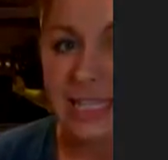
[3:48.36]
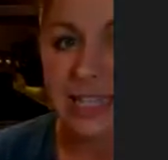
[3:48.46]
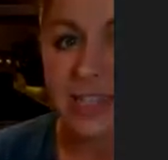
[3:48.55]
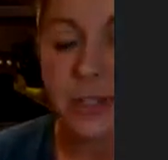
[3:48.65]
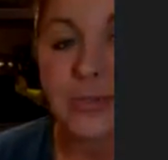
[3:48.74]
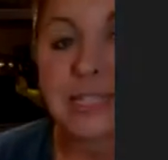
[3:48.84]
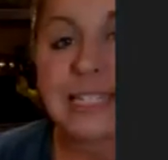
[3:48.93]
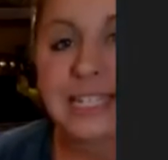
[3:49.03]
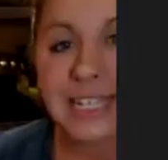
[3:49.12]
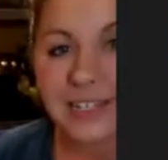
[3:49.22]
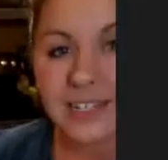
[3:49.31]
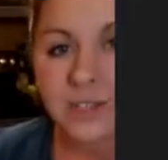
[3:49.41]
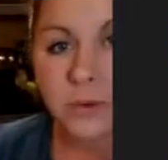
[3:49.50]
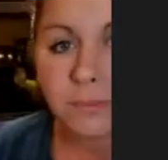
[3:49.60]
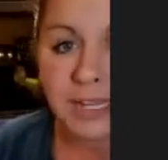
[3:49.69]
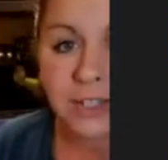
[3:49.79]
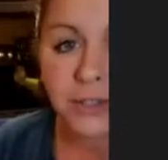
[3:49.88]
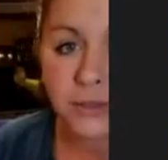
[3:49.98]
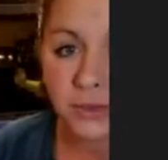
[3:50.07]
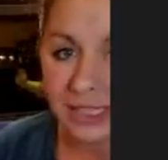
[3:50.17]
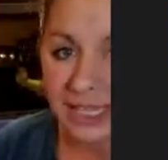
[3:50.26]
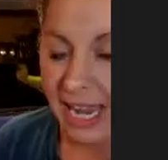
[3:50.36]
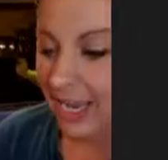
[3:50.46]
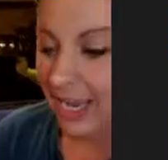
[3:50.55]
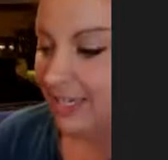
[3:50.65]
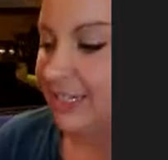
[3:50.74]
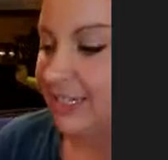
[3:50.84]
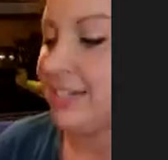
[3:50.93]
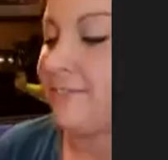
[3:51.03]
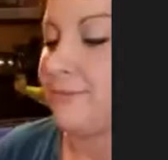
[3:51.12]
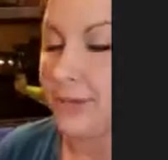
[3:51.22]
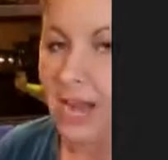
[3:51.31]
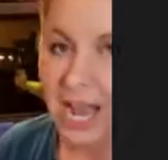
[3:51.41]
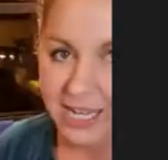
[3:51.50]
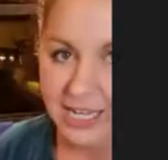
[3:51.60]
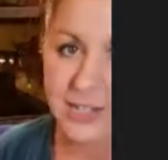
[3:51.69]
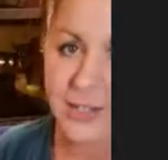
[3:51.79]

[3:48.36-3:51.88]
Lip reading: into sticks or make julienne fries